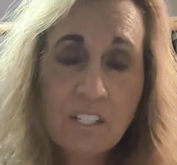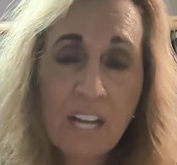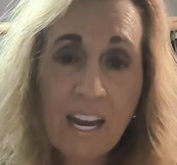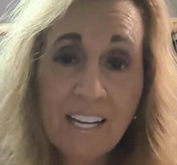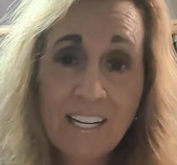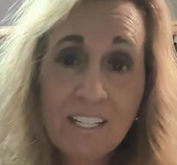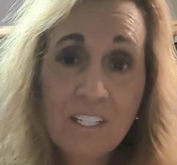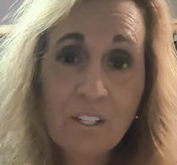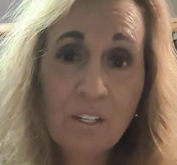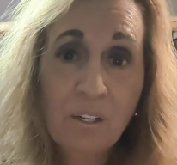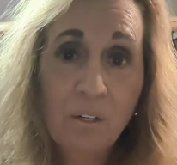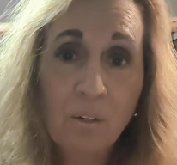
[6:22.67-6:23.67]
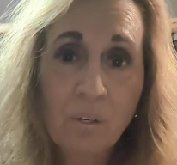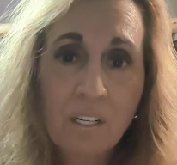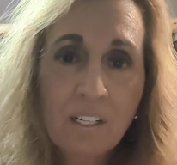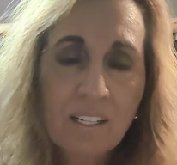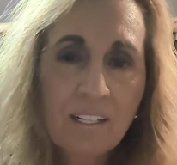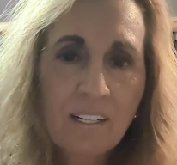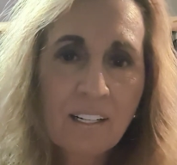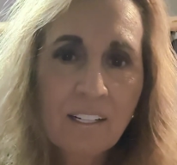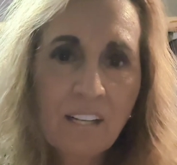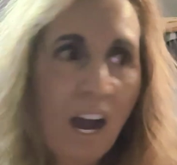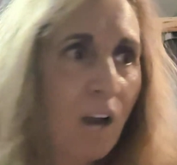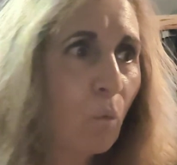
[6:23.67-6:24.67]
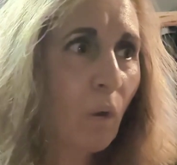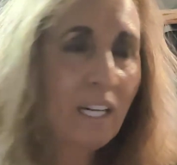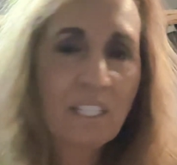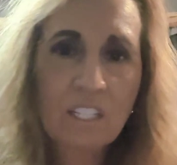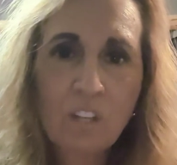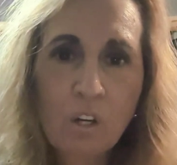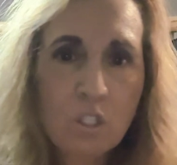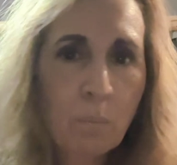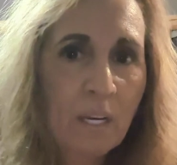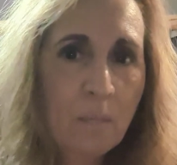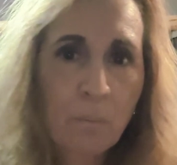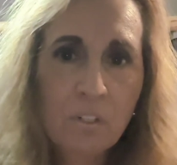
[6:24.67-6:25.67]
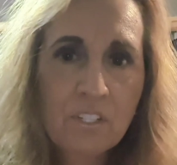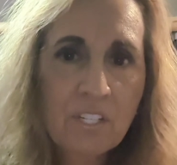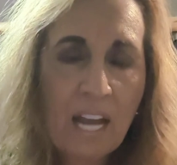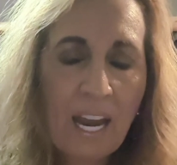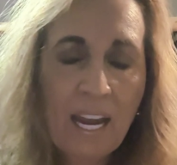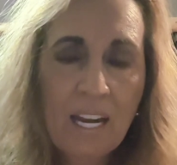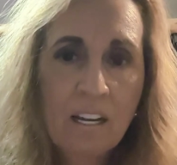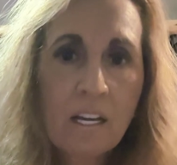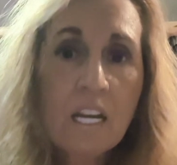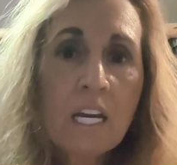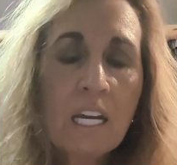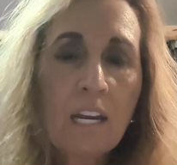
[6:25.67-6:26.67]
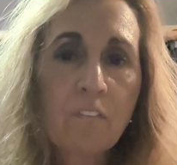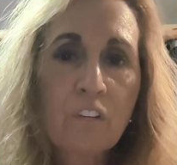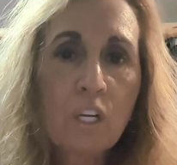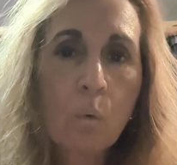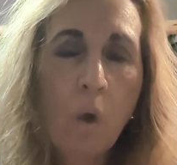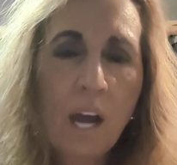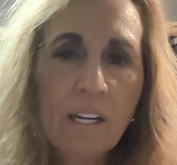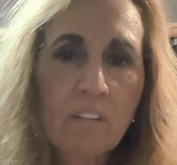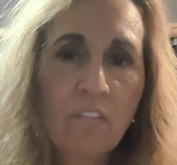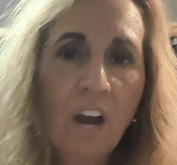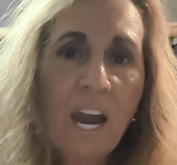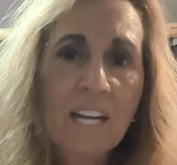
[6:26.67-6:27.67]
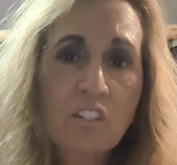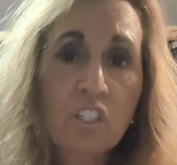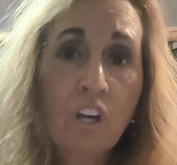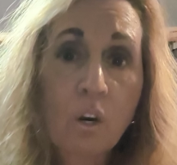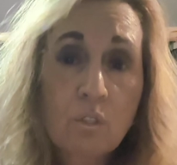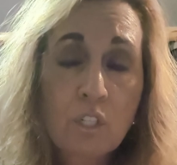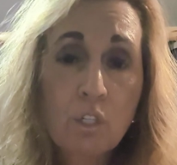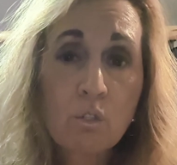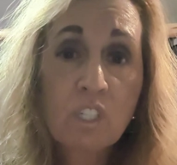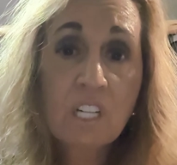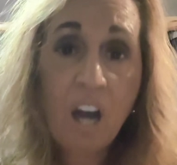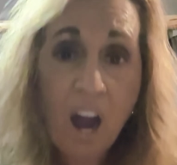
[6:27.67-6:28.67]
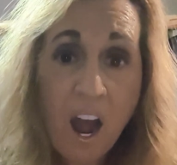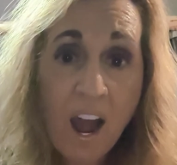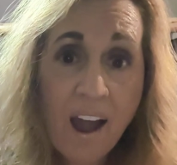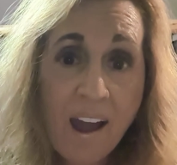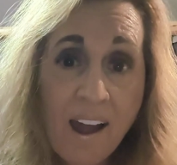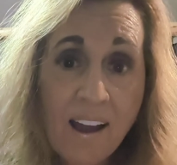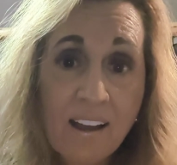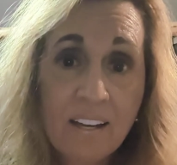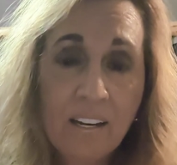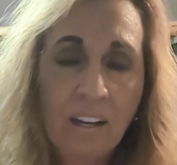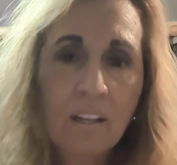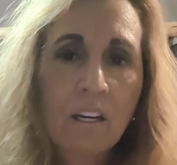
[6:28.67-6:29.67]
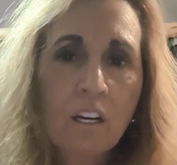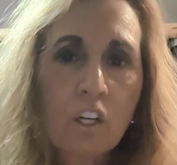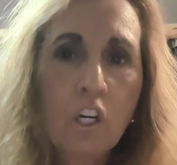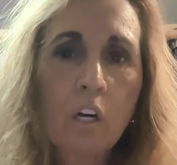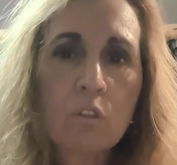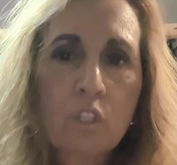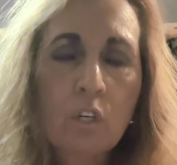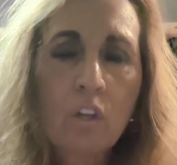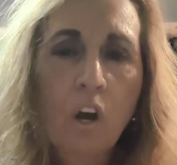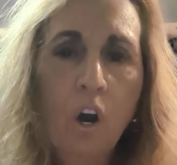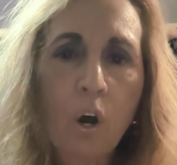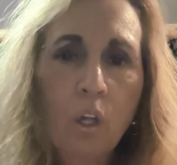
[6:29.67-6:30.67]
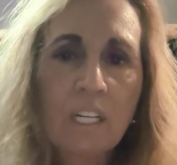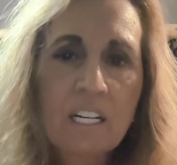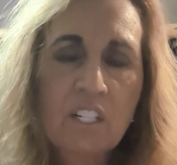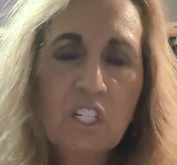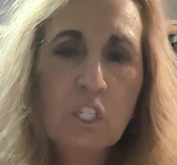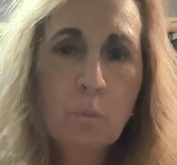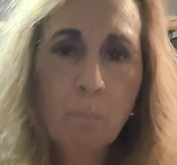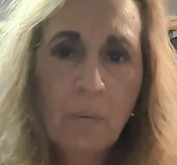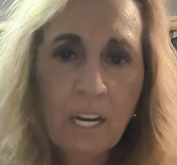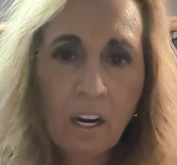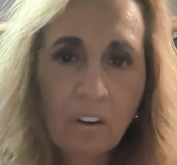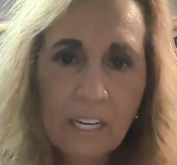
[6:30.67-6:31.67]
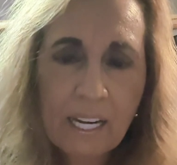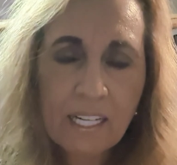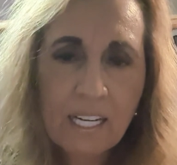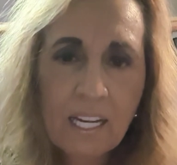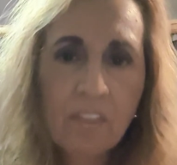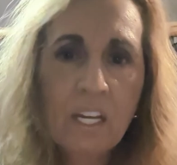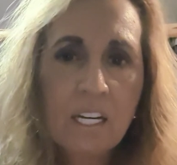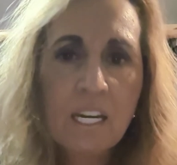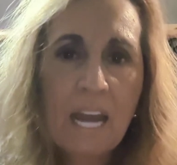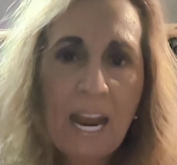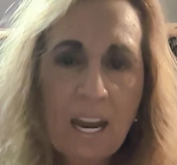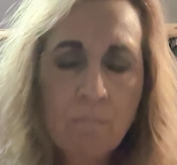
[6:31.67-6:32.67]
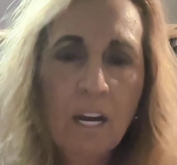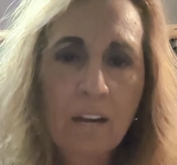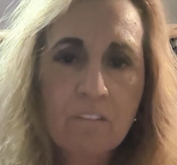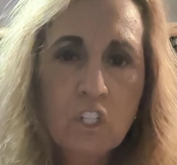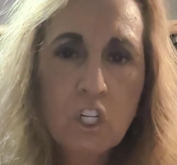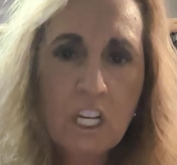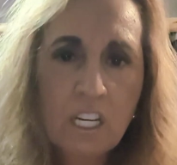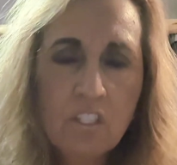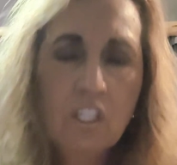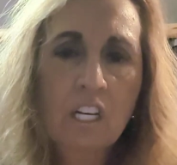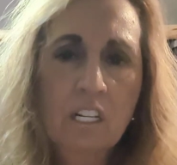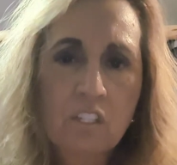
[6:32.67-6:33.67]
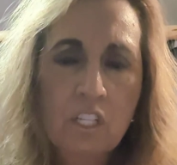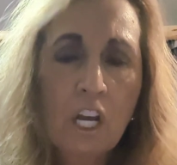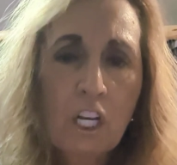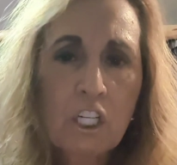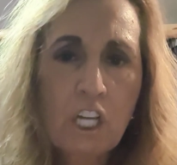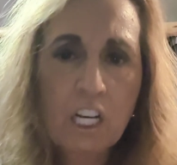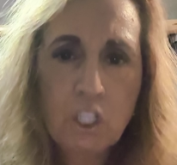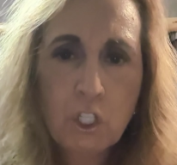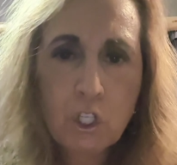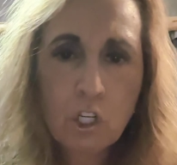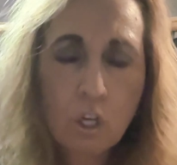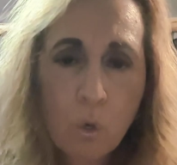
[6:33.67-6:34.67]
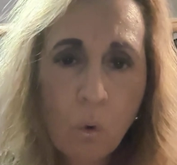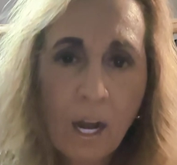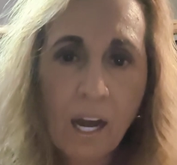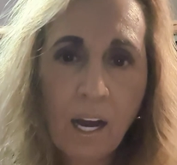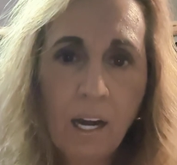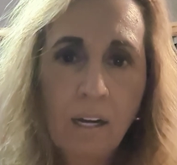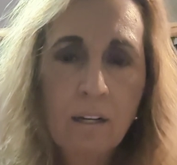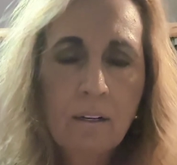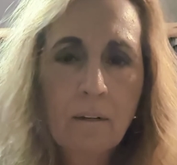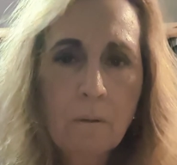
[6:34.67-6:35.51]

say to you? Not what did those people say? If you want advice, go to God. Go to the Holy Spirit in the name of Jesus, Yeshua.